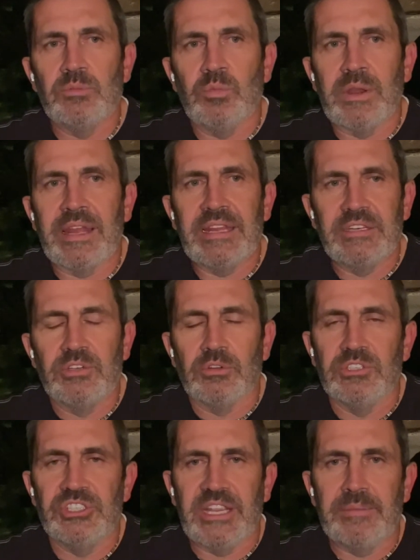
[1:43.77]
what I had
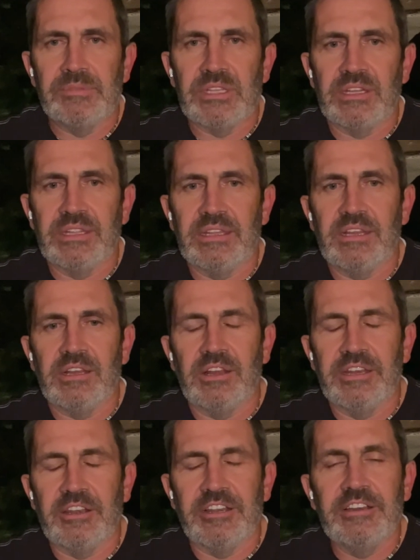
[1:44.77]
told James on,
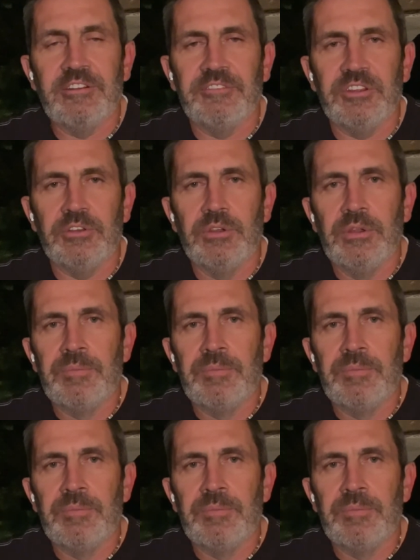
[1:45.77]
in our interview